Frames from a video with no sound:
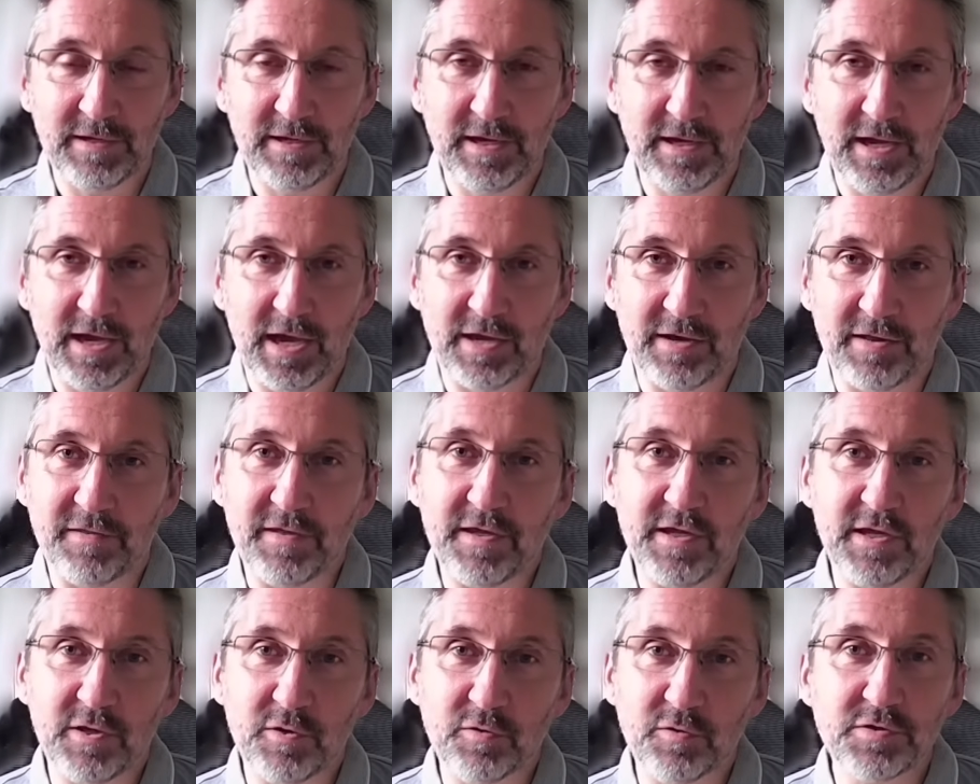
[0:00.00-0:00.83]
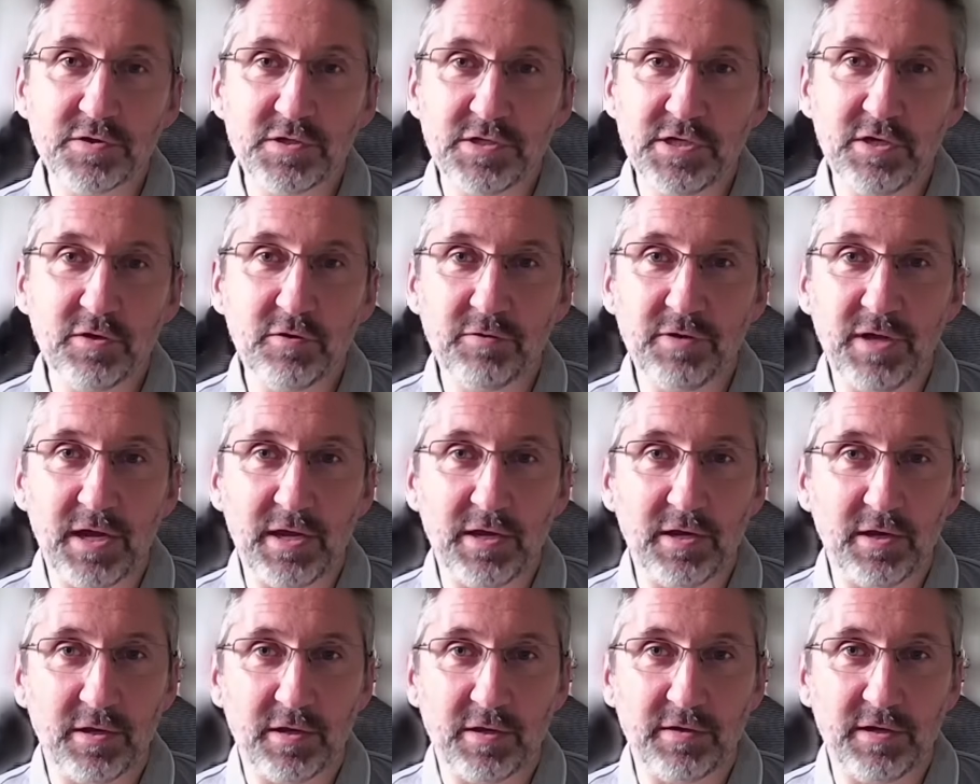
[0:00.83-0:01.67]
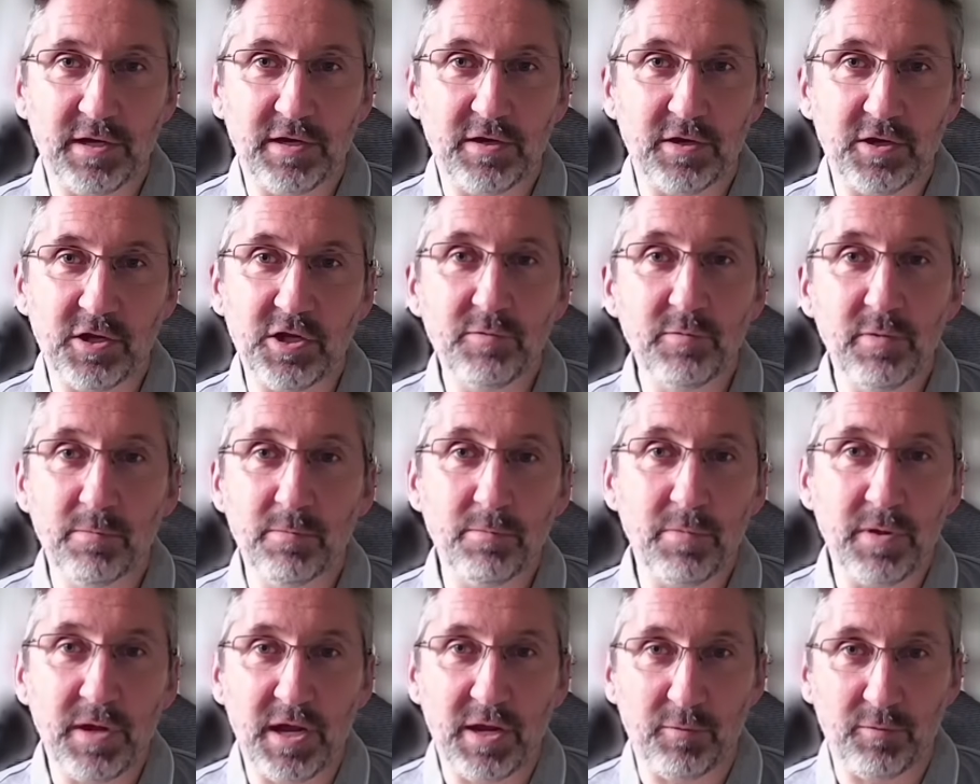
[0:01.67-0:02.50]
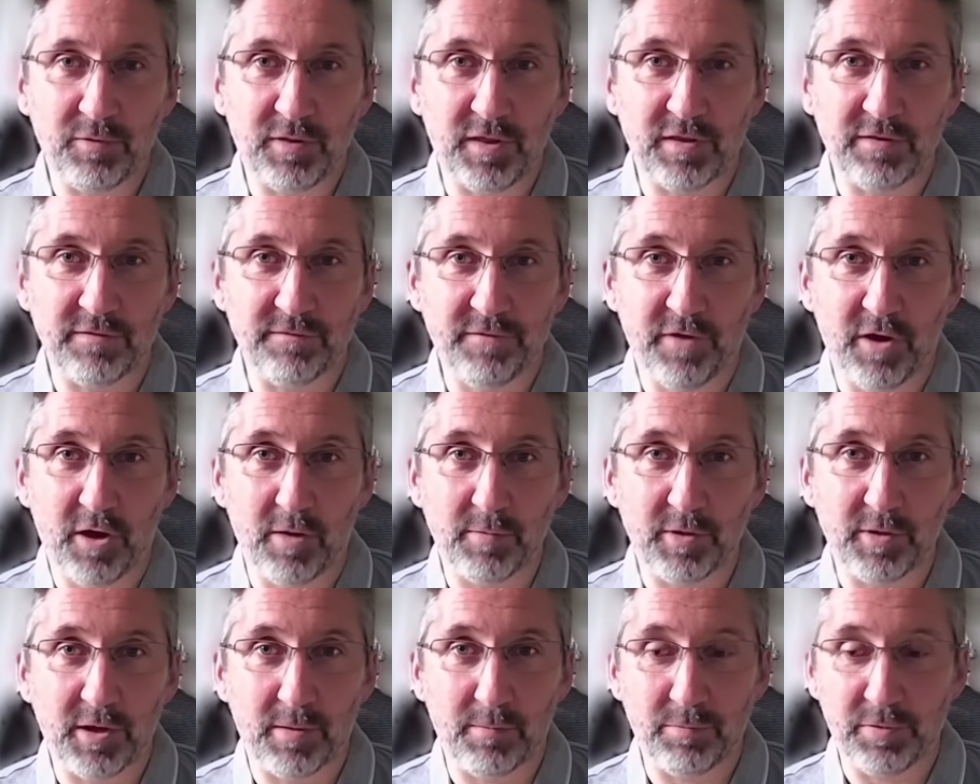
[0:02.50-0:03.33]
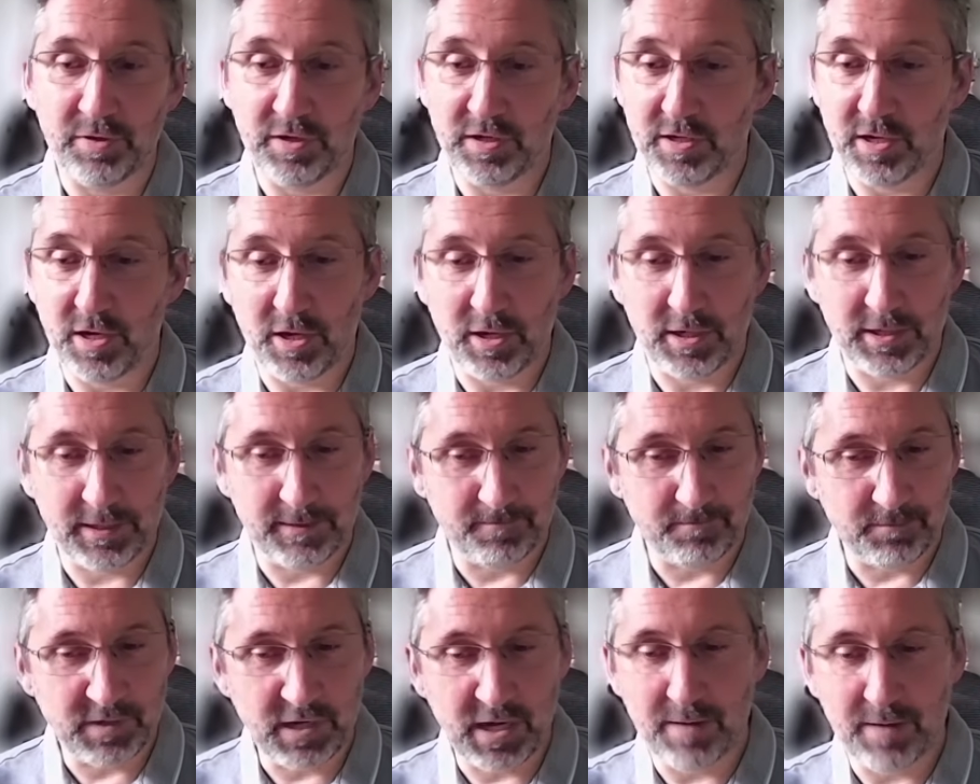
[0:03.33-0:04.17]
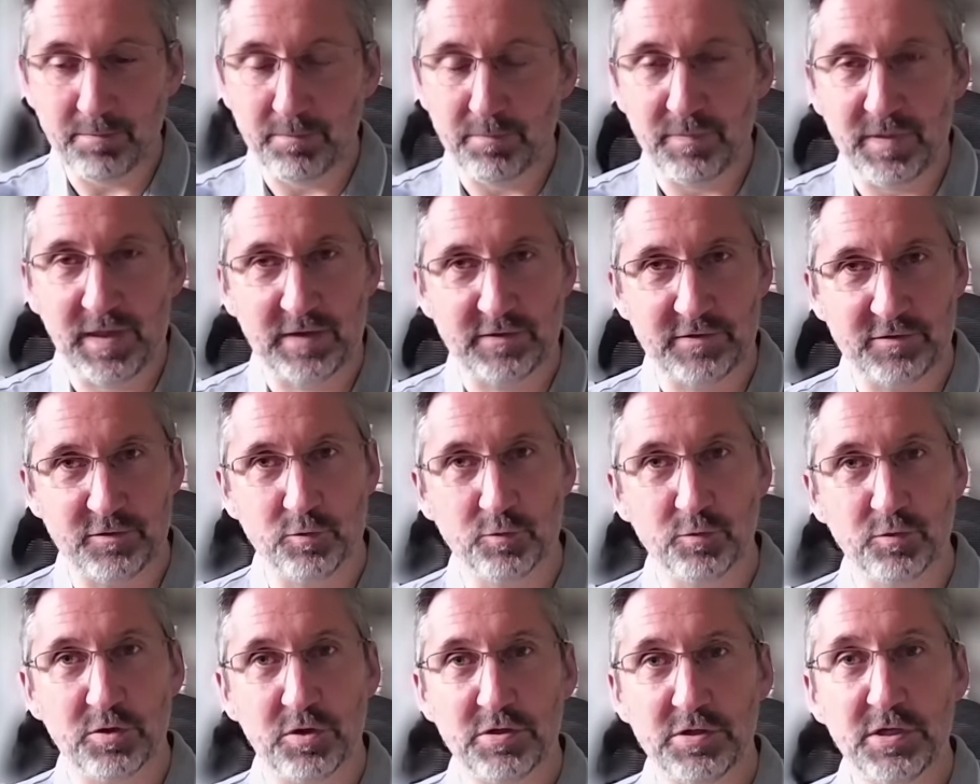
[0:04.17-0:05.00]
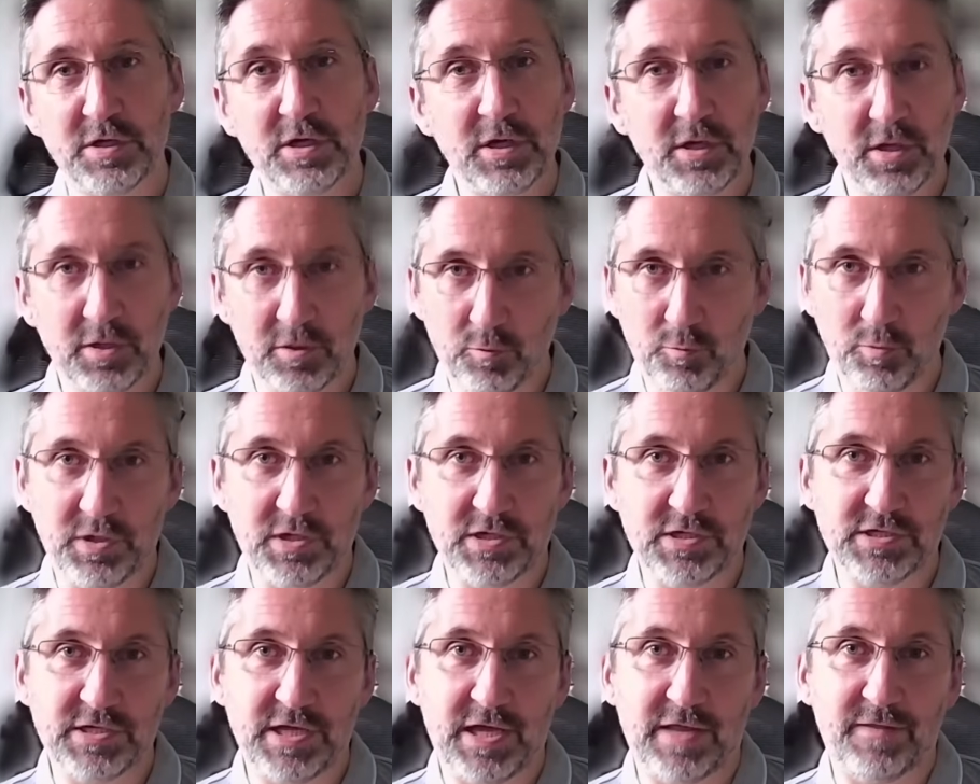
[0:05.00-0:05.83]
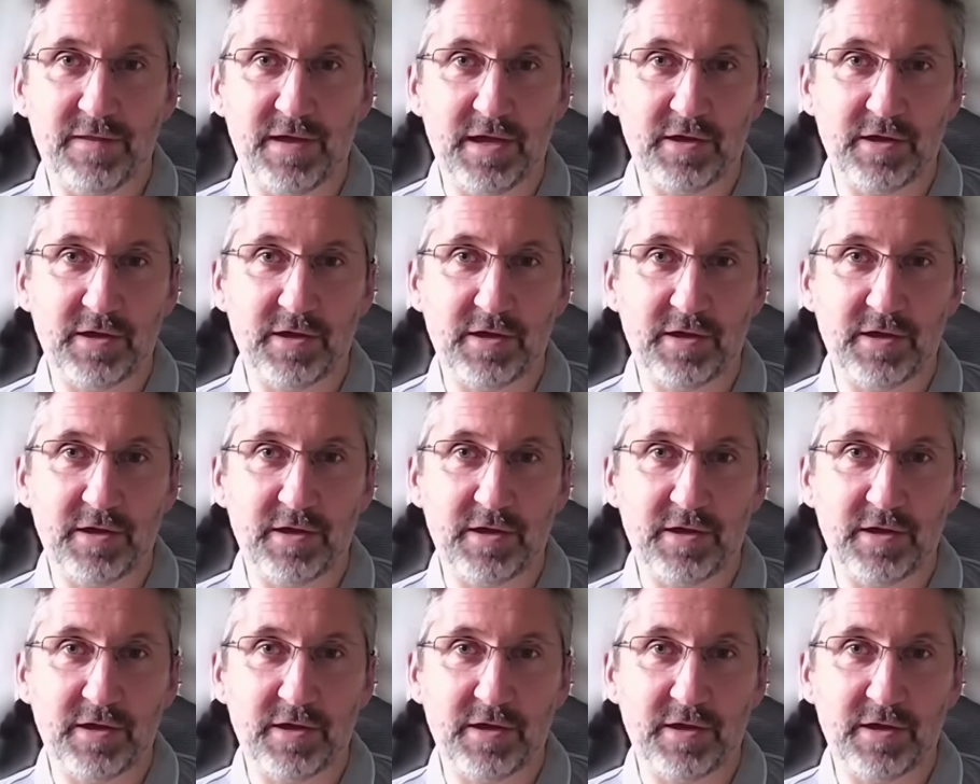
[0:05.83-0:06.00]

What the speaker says: And I think you'll still need a human being within the pharma company going, yep, that's all good. We can send that